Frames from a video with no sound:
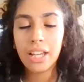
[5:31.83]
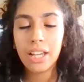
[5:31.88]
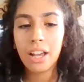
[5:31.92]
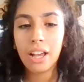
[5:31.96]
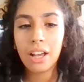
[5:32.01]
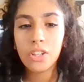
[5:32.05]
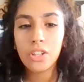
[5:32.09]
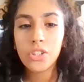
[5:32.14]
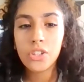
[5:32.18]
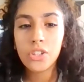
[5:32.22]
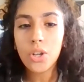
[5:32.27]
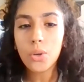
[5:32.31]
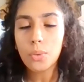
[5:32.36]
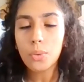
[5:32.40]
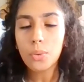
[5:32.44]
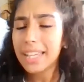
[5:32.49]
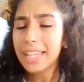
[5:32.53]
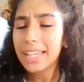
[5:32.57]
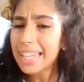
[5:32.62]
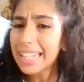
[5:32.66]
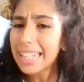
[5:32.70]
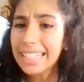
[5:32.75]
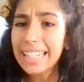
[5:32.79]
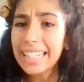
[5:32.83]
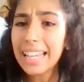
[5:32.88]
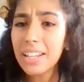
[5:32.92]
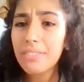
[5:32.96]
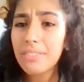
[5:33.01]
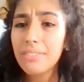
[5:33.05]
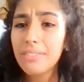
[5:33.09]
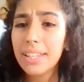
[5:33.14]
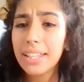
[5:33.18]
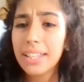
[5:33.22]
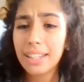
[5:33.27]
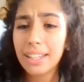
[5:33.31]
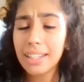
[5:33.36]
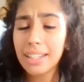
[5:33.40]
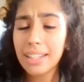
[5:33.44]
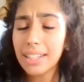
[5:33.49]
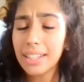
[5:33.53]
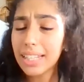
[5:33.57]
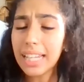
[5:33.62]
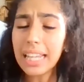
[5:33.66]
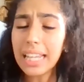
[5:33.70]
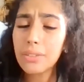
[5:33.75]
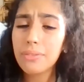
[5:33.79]
So in
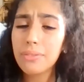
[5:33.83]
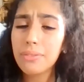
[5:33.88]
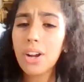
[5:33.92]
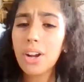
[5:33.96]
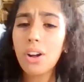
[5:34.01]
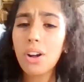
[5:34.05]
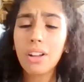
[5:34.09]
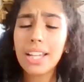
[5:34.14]
the end of it all,